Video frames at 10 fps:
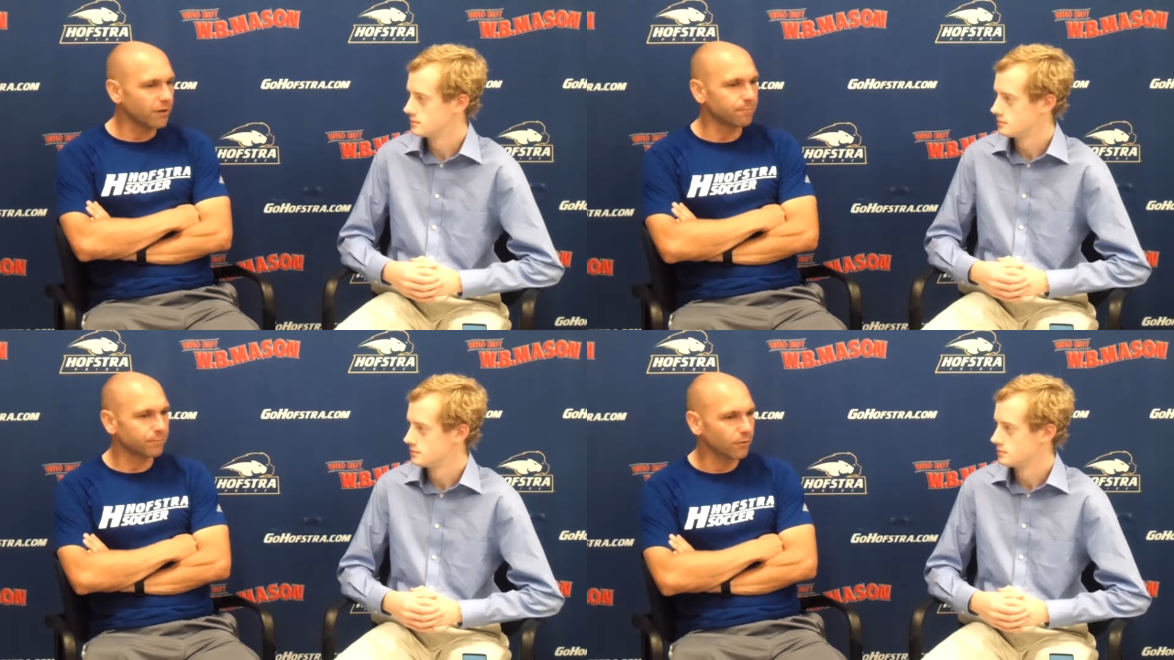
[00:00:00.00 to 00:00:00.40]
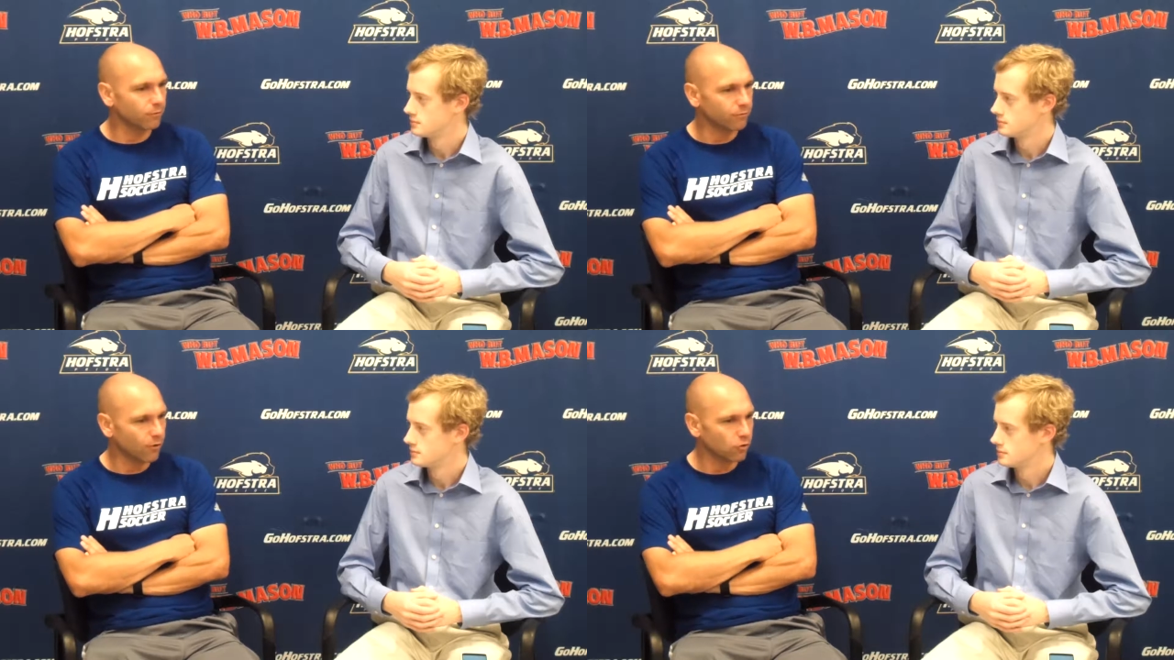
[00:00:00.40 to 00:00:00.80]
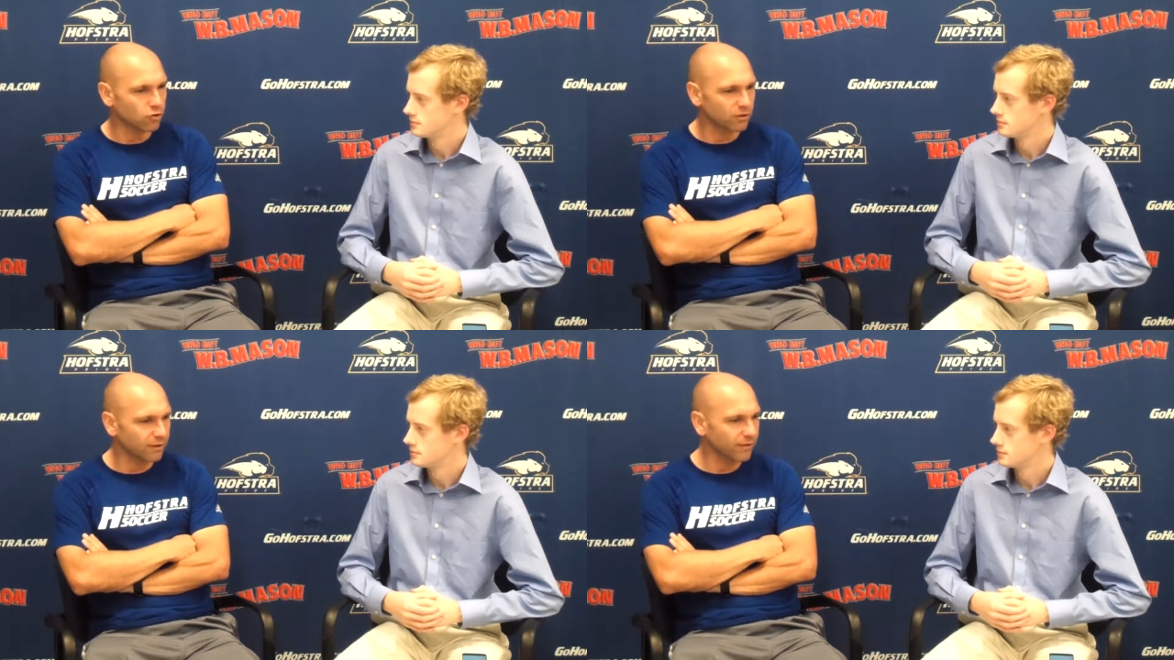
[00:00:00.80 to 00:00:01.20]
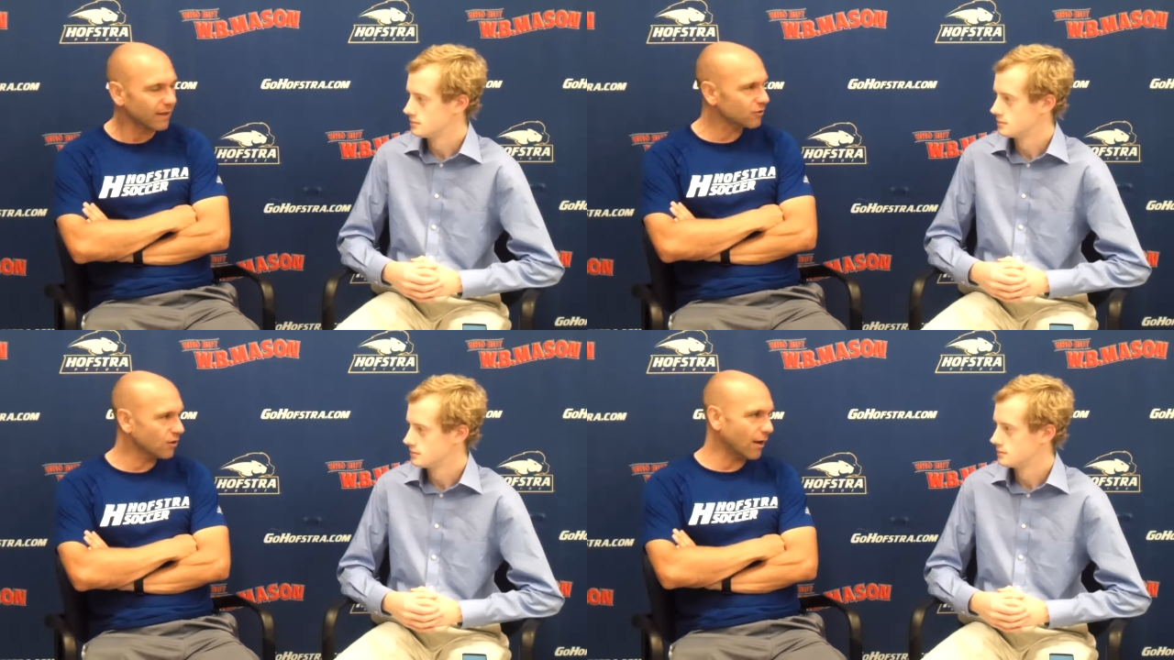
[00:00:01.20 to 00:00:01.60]
Speaker 1: but
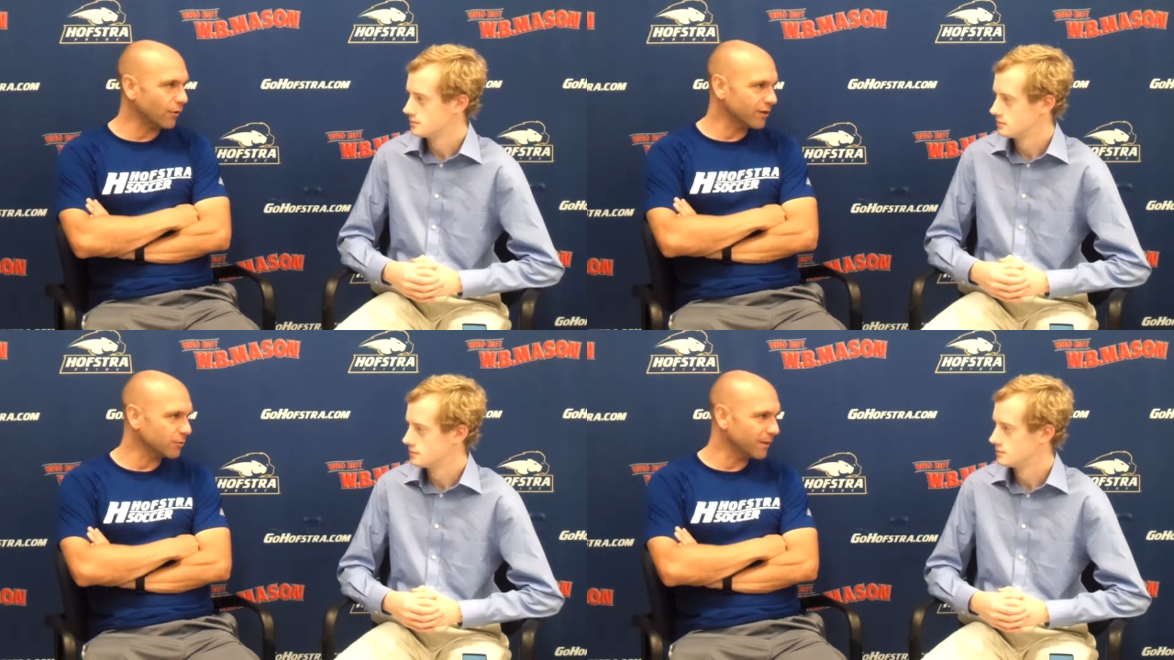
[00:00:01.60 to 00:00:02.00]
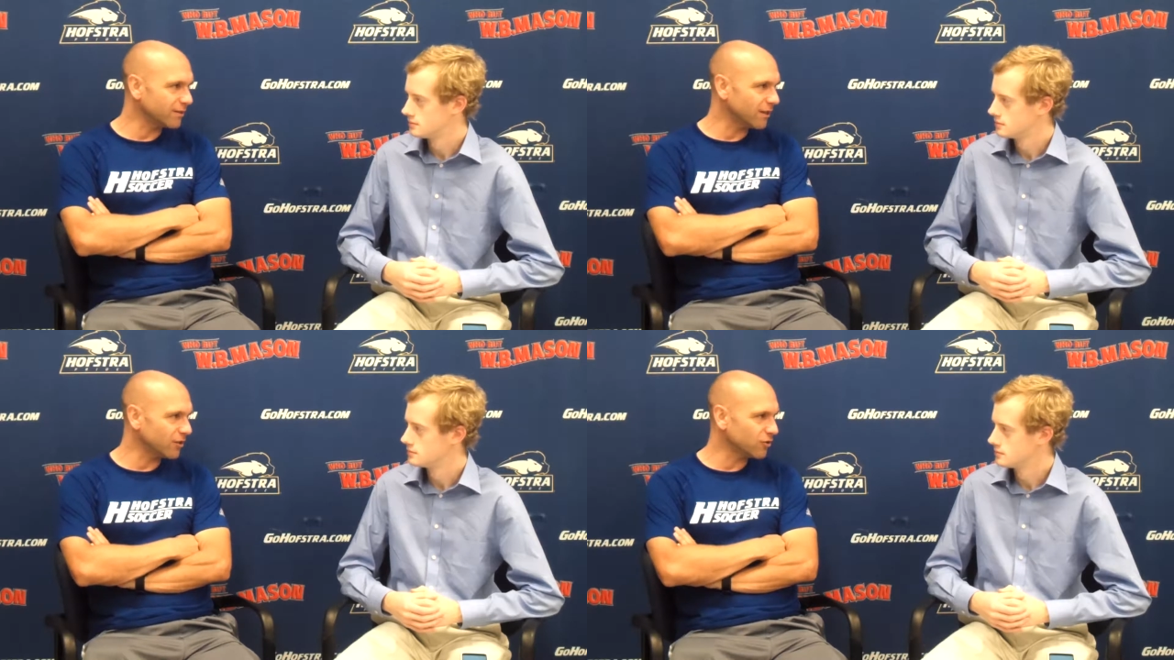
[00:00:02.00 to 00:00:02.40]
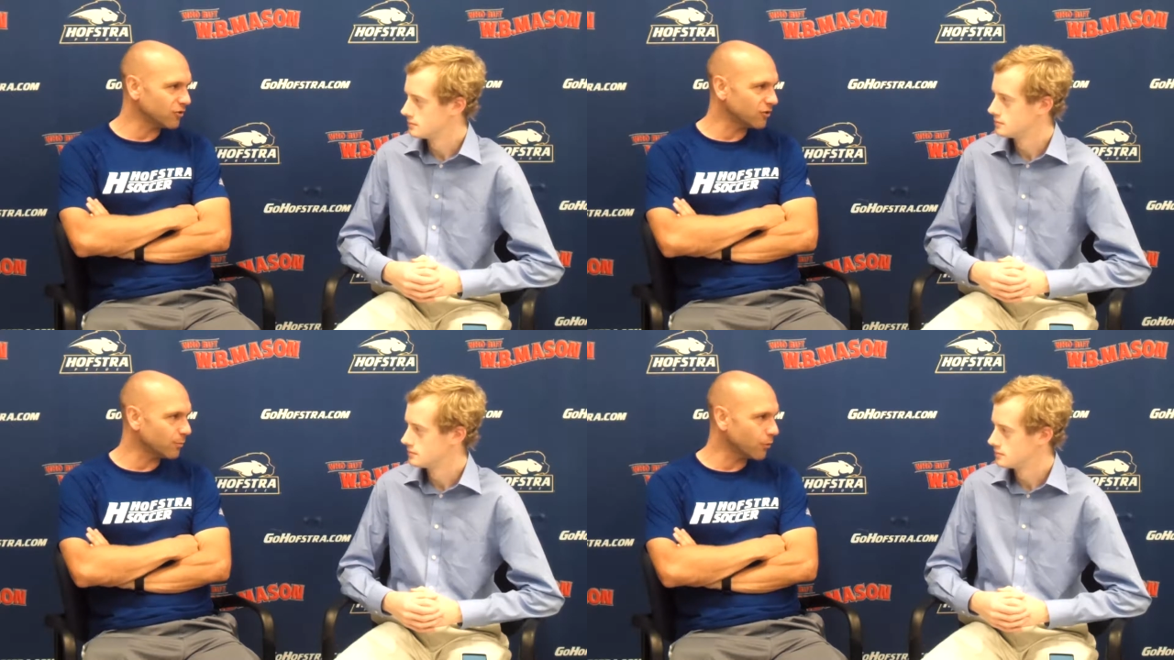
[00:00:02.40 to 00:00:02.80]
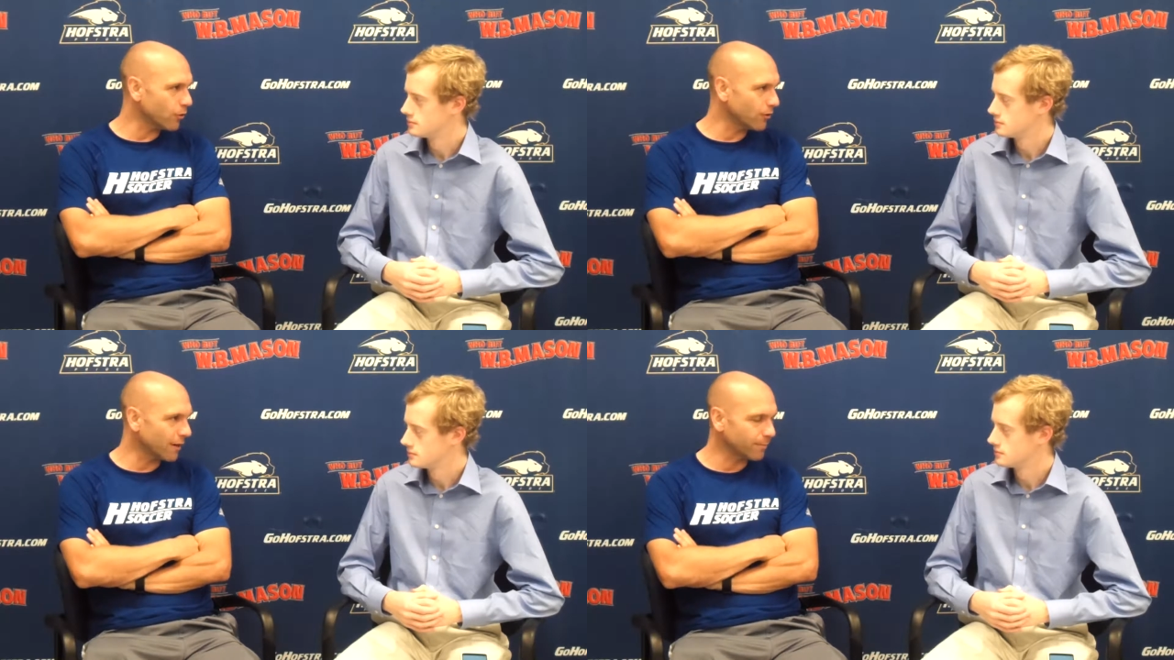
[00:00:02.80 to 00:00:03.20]
unfortunately, that's not our expectations as a
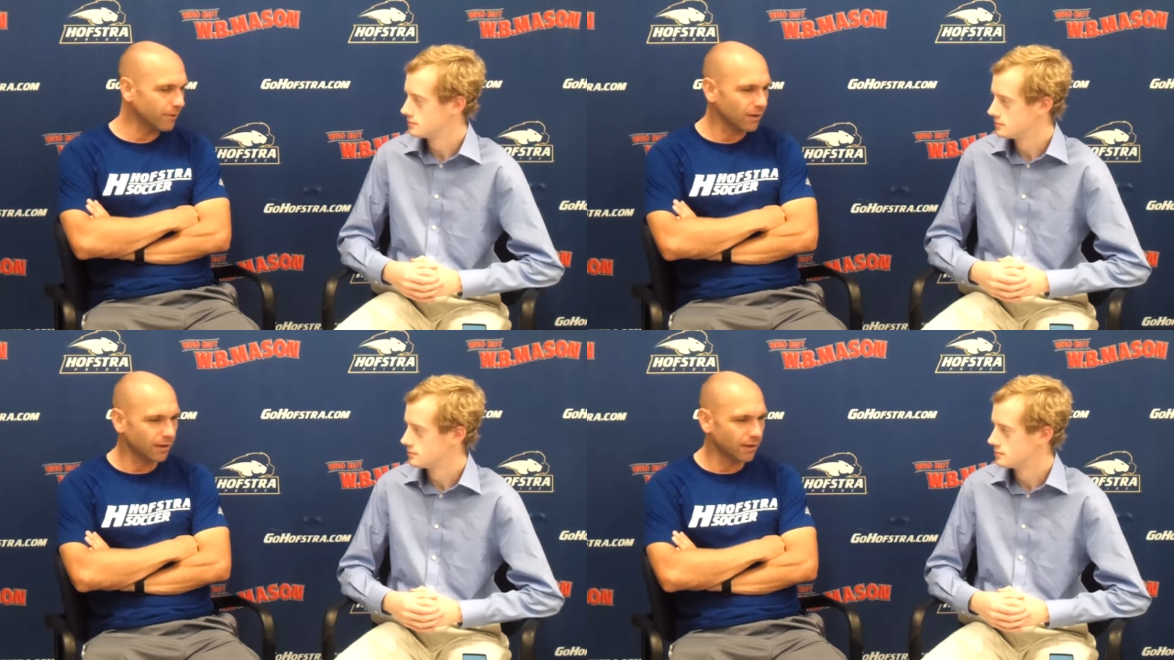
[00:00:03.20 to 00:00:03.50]
program.